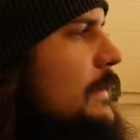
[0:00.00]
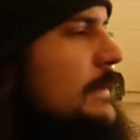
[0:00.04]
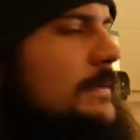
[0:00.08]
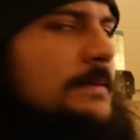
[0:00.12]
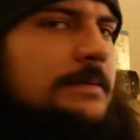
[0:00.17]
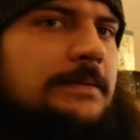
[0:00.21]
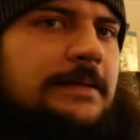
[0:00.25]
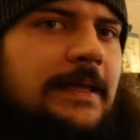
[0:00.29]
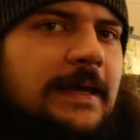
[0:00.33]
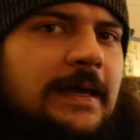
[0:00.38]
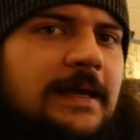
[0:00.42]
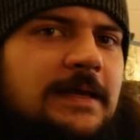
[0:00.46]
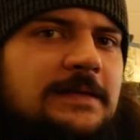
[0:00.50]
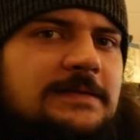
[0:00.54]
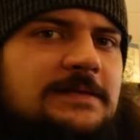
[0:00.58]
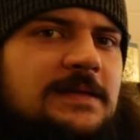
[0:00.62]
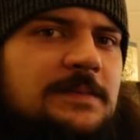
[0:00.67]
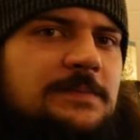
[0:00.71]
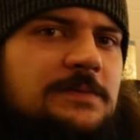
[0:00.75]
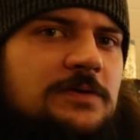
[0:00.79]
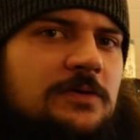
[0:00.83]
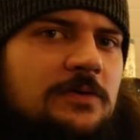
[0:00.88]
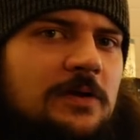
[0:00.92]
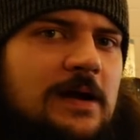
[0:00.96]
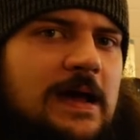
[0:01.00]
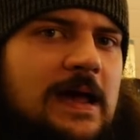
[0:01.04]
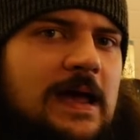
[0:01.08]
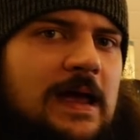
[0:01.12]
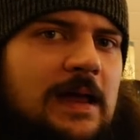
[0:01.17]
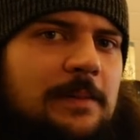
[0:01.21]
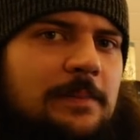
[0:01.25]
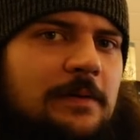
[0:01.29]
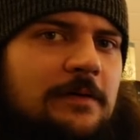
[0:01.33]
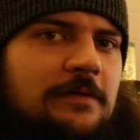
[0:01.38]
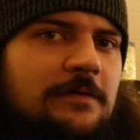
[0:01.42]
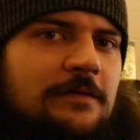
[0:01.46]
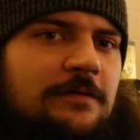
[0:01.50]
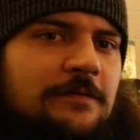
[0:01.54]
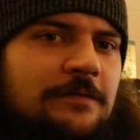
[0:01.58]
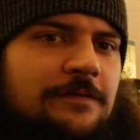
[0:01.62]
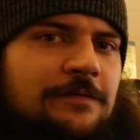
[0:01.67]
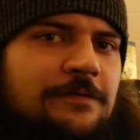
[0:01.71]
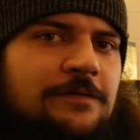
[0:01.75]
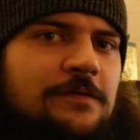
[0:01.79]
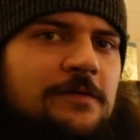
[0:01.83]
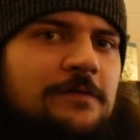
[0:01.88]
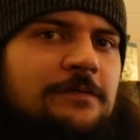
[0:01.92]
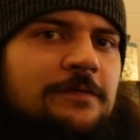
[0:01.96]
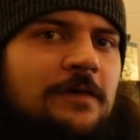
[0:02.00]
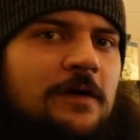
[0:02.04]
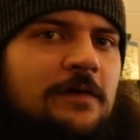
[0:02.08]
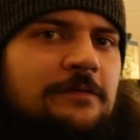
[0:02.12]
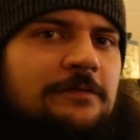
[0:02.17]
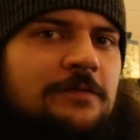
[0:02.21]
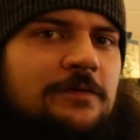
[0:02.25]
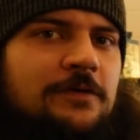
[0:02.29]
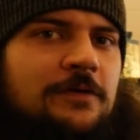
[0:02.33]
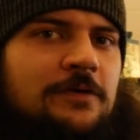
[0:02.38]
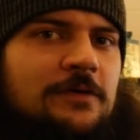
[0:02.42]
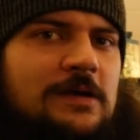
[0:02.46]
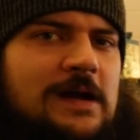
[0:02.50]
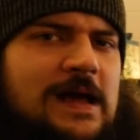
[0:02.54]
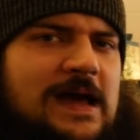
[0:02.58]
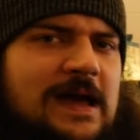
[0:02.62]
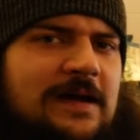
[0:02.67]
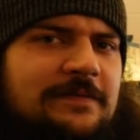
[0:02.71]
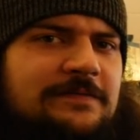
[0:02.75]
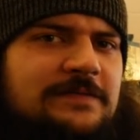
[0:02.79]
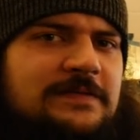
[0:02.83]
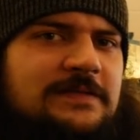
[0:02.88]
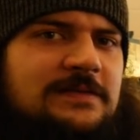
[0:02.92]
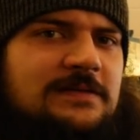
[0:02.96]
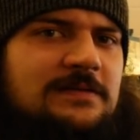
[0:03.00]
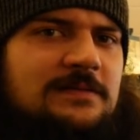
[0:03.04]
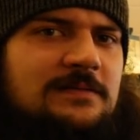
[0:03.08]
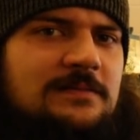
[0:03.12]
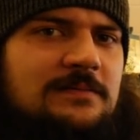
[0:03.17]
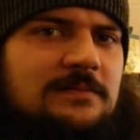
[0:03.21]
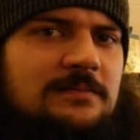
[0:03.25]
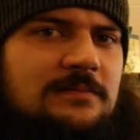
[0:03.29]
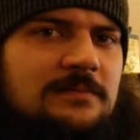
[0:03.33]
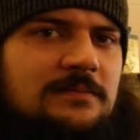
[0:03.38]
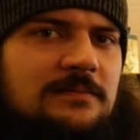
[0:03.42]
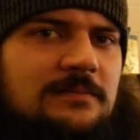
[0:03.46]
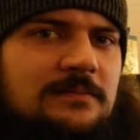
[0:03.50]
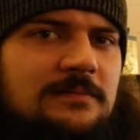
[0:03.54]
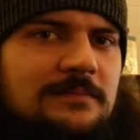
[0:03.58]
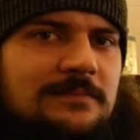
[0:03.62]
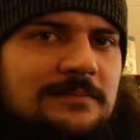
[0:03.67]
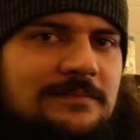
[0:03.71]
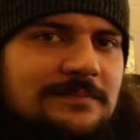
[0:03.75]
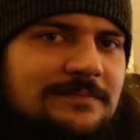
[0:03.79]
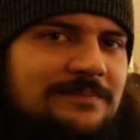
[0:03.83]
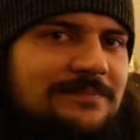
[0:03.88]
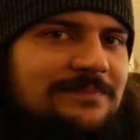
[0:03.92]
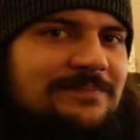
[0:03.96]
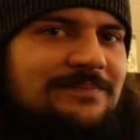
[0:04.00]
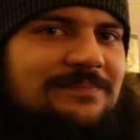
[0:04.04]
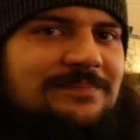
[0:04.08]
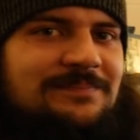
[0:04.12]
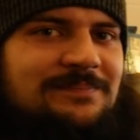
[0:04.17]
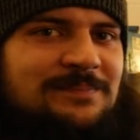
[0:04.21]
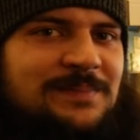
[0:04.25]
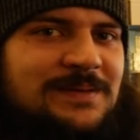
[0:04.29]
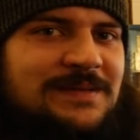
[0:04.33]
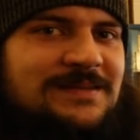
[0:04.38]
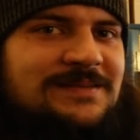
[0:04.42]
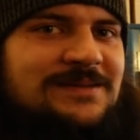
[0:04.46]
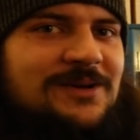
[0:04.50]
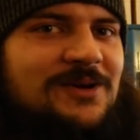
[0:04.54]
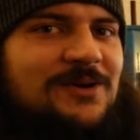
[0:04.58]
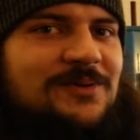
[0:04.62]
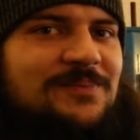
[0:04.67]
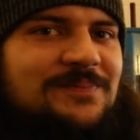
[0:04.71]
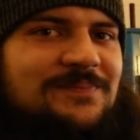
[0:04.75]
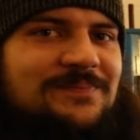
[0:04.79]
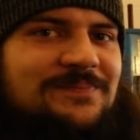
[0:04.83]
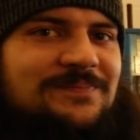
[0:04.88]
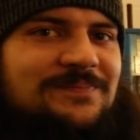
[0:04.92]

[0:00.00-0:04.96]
Like and subscribe for Volvo graphs. Peace out.